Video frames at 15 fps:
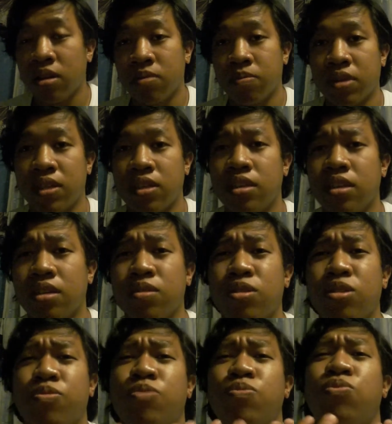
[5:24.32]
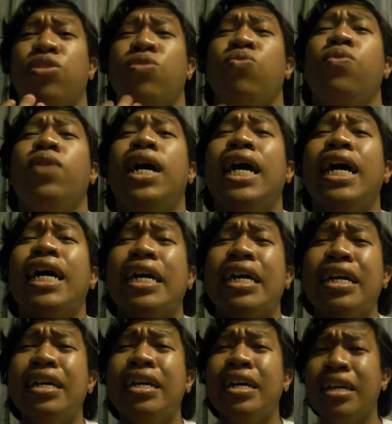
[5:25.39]
But still, Superboy, why?
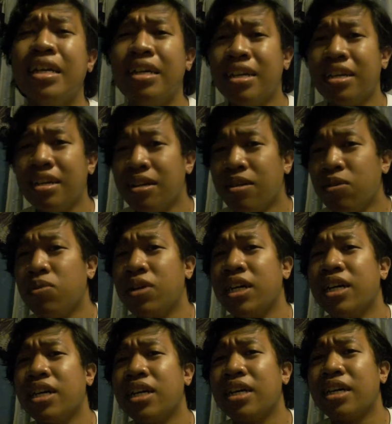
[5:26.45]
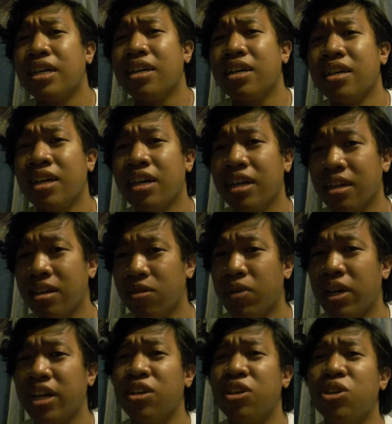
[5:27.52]

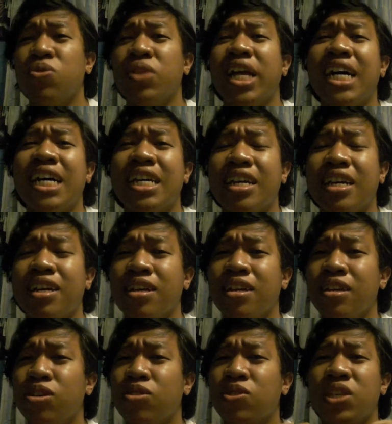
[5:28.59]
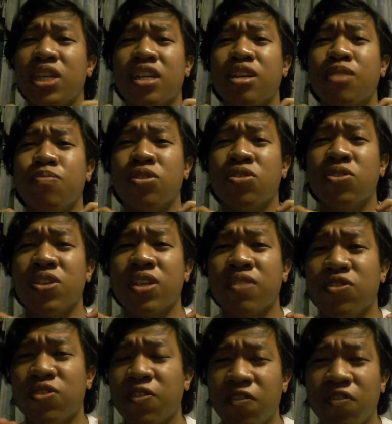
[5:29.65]
Why are you lying? You are setting up yourself
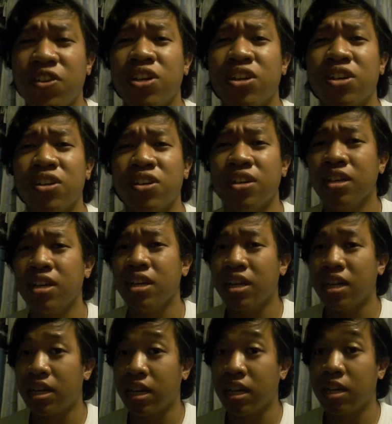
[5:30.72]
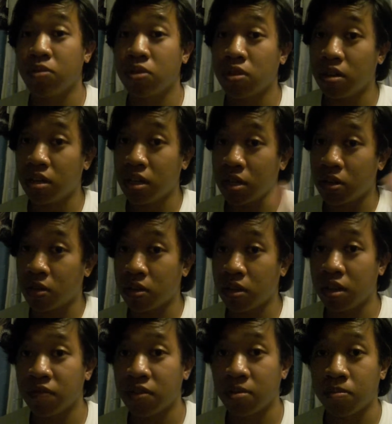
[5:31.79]
to fall. Again, I'm sorry, I just
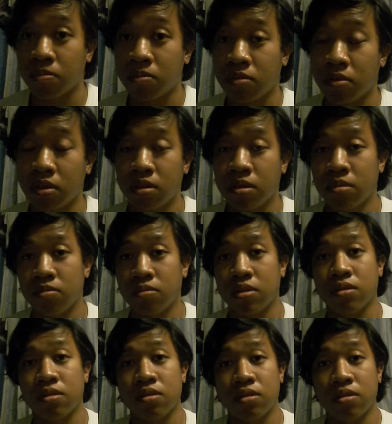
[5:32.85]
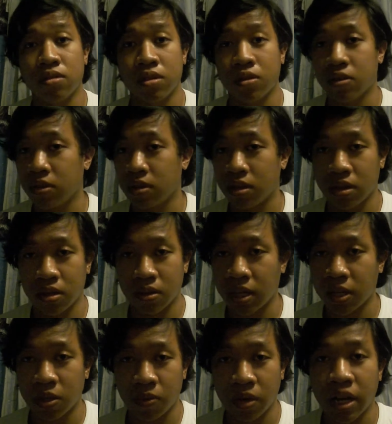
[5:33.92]
love him. But seriously,
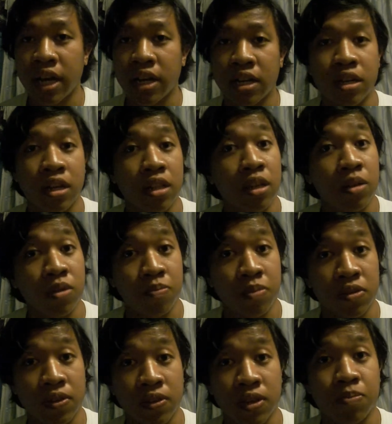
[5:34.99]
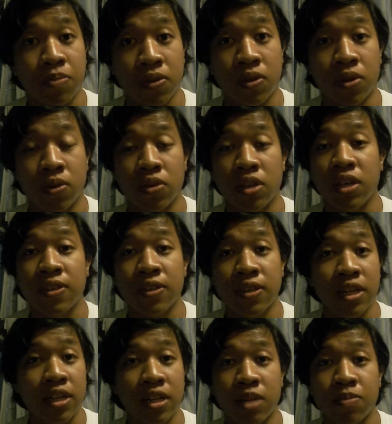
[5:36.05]
that's what I did not like about this episode. He is
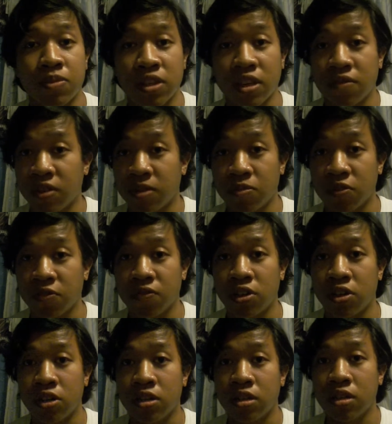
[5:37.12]
setting himself up to fall.